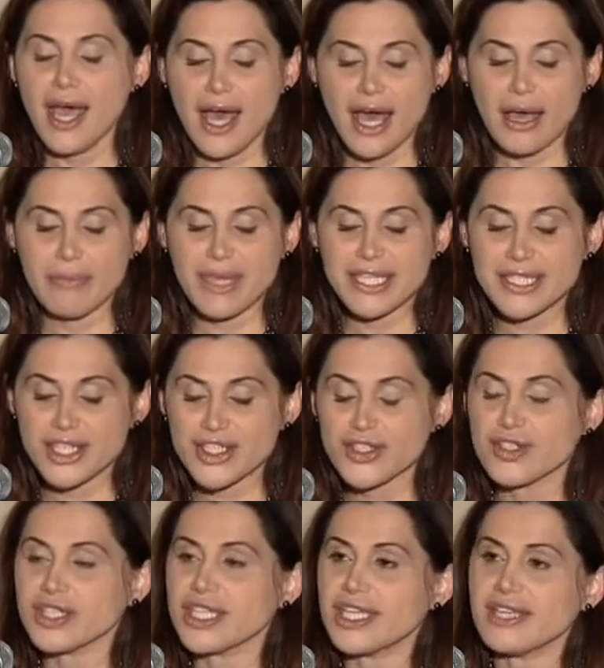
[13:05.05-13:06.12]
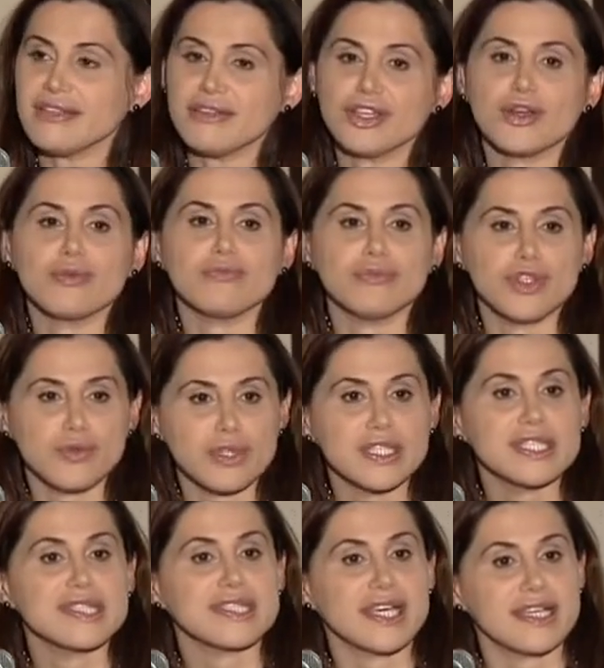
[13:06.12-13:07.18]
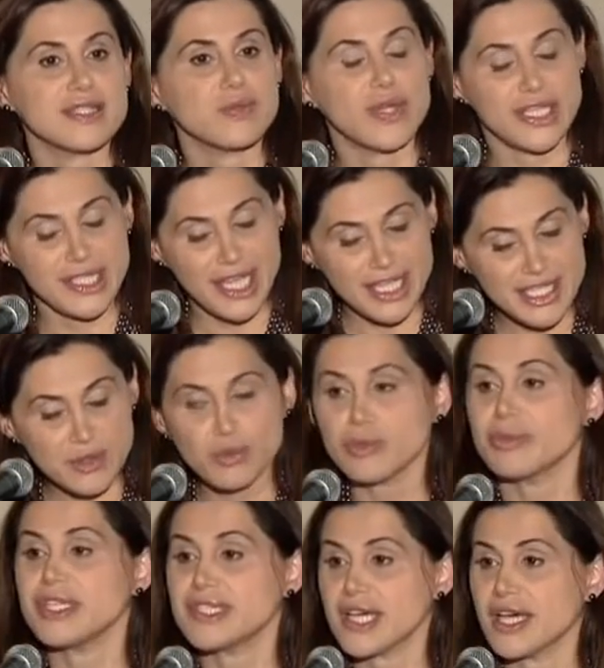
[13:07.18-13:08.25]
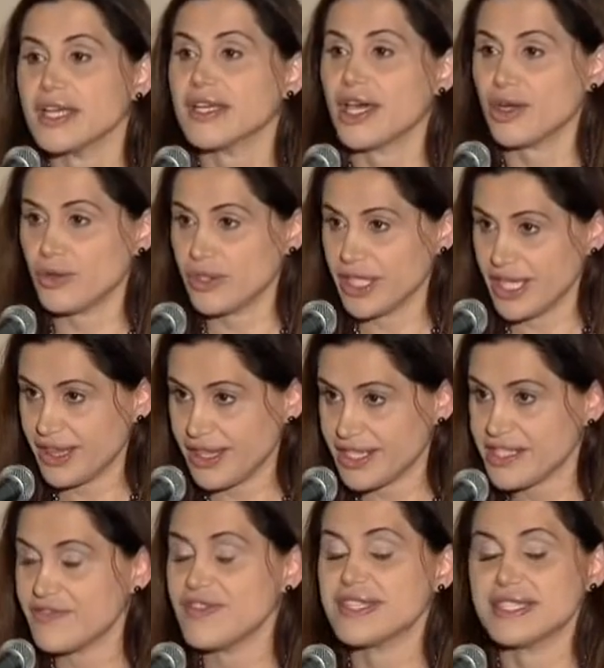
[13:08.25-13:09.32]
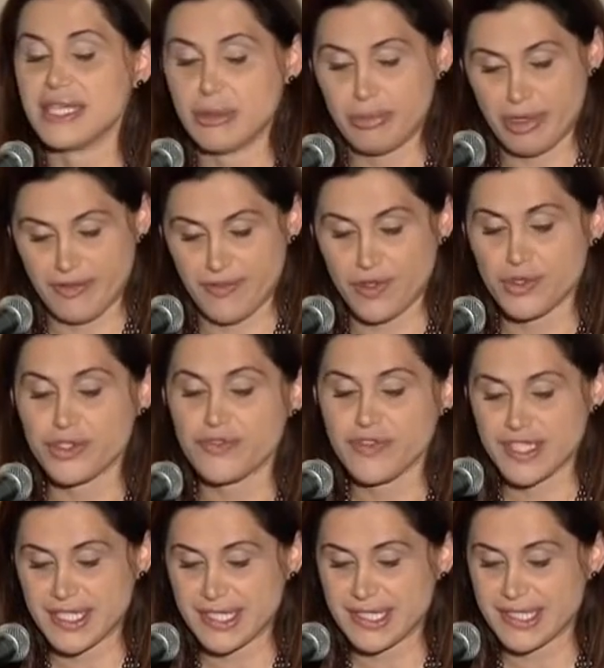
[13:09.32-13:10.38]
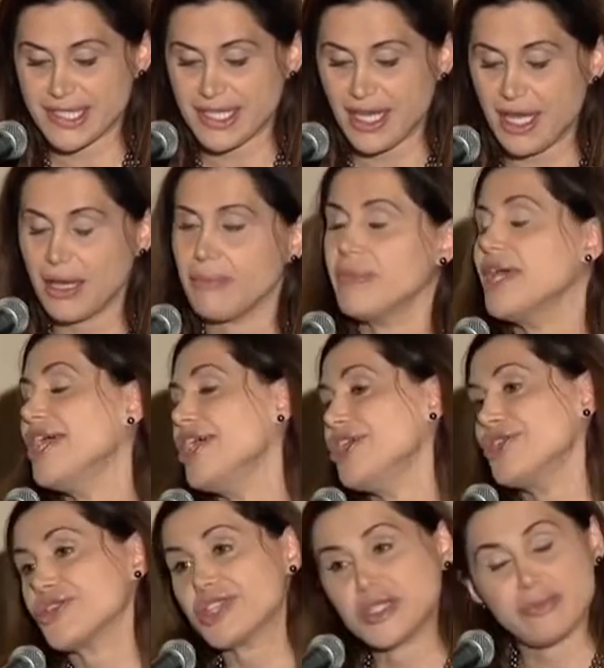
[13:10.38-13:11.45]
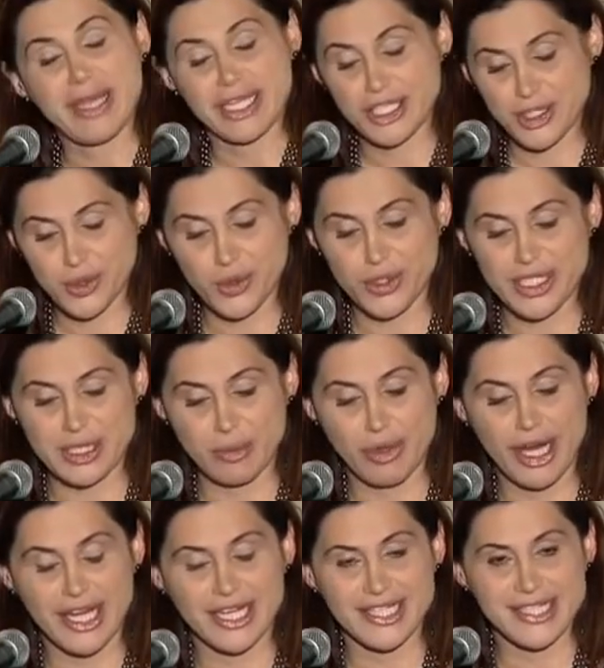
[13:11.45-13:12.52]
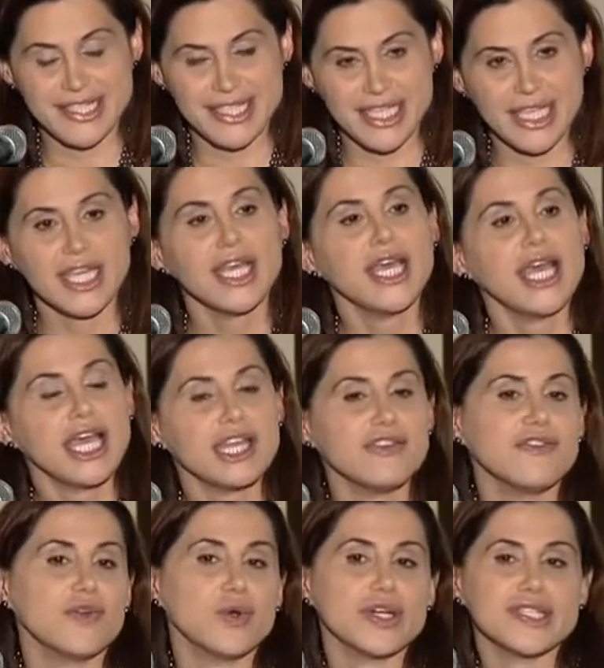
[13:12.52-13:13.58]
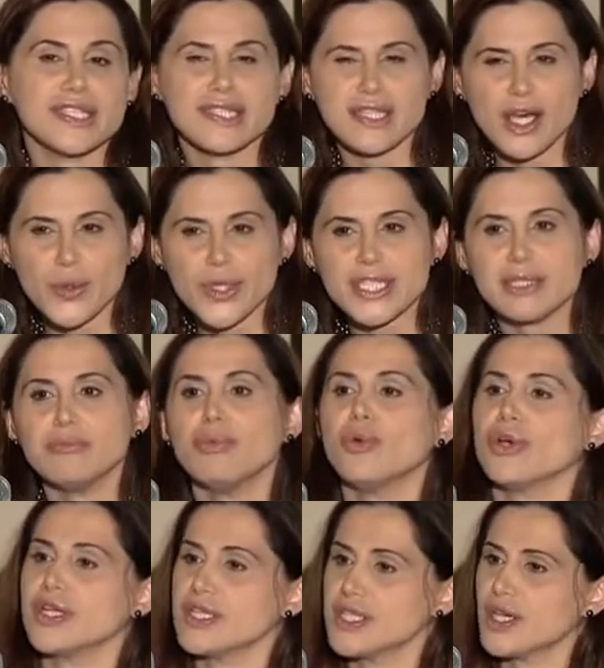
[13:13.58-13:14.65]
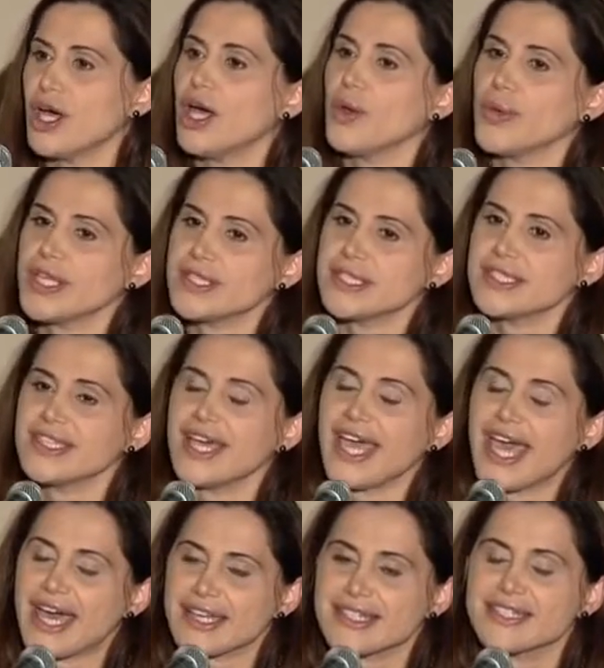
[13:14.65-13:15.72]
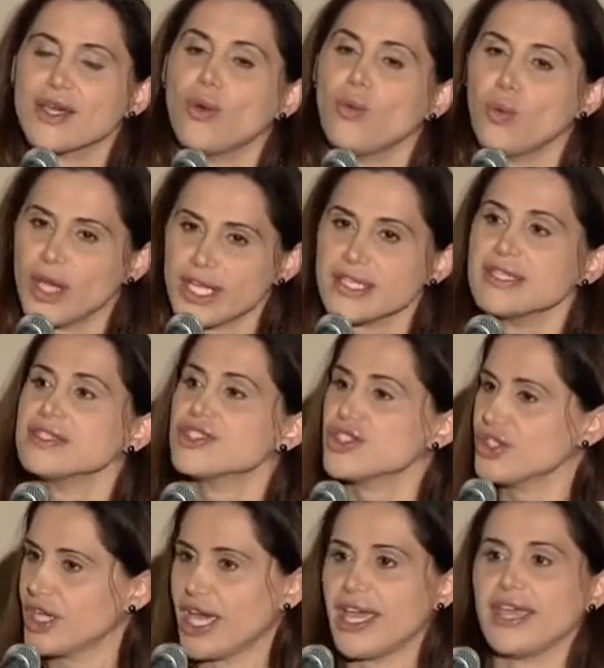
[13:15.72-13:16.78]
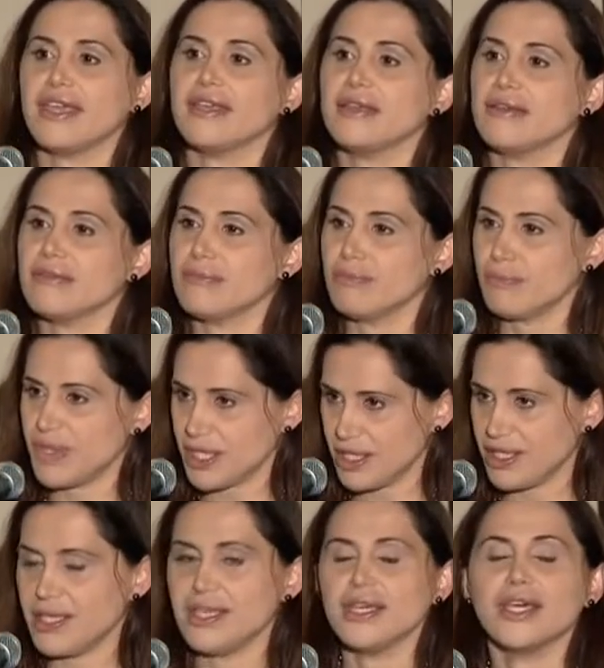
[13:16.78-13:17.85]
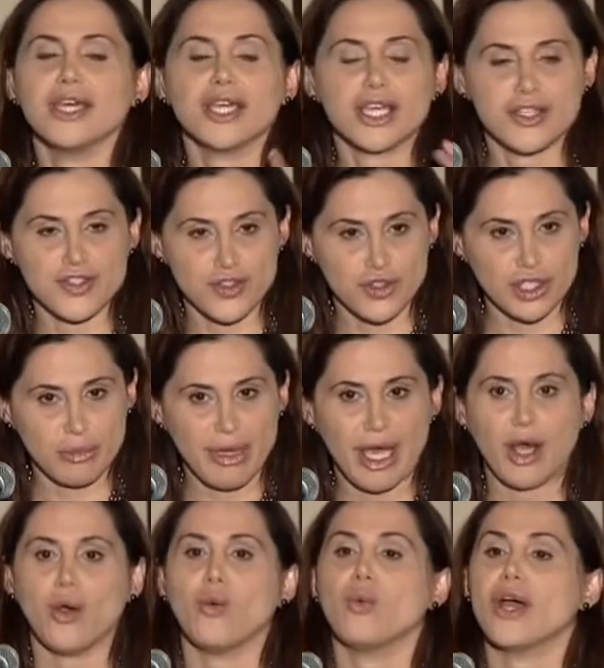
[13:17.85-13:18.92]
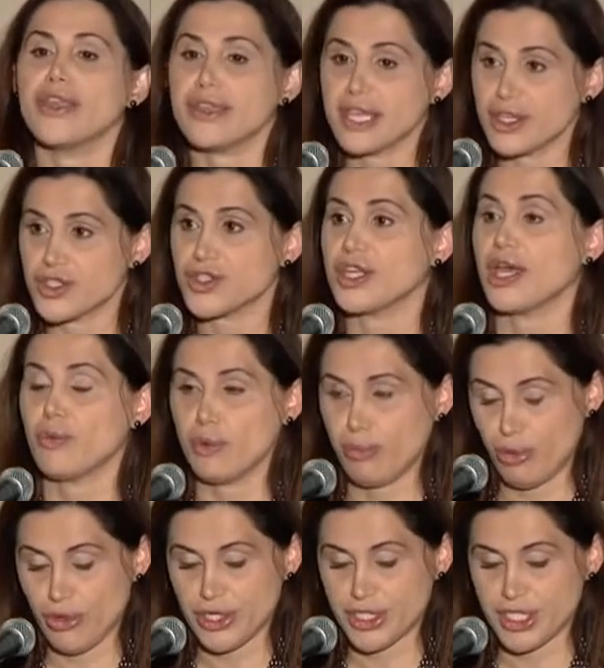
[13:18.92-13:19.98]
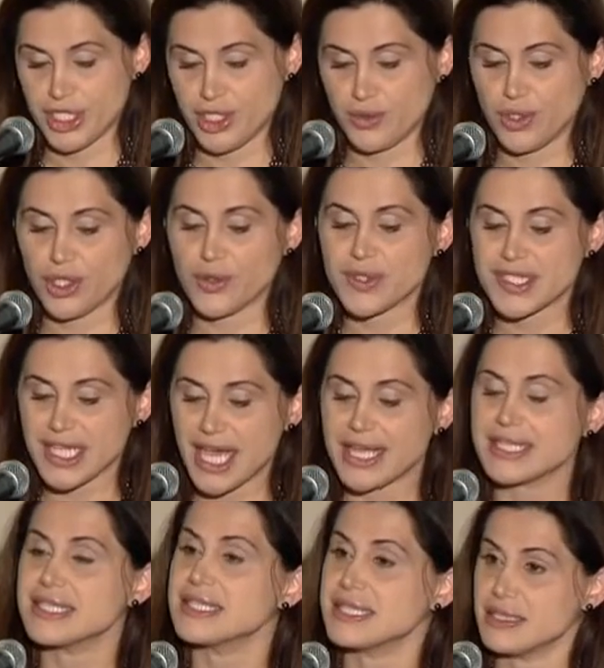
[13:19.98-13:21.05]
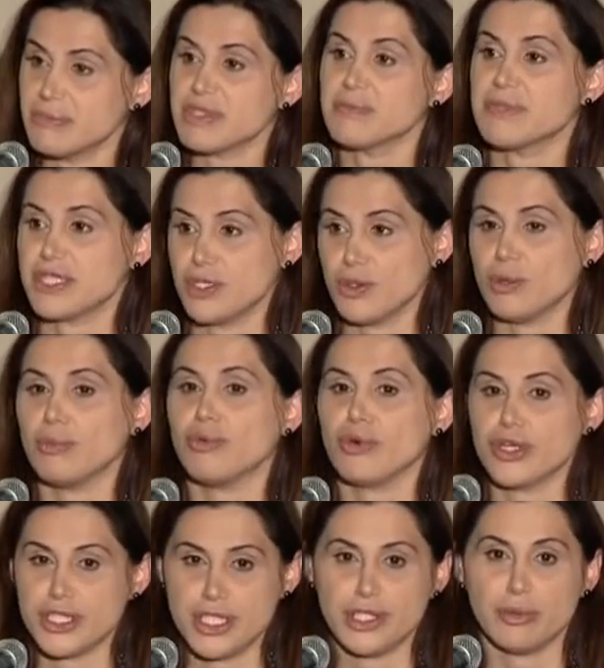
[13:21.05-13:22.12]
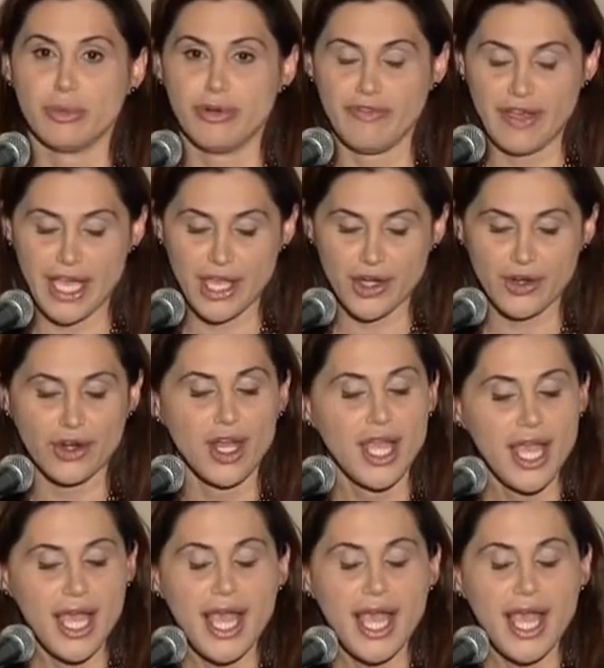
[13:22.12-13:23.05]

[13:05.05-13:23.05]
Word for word: Um, additionally, you know, you can discuss what tests will be done, not only at this visit, but future visits to come, your expected course of pregnancy. And of course, it's always important to always ask, what should I be concerned about what things should I report to you, you know, signs and symptoms to report to your provider.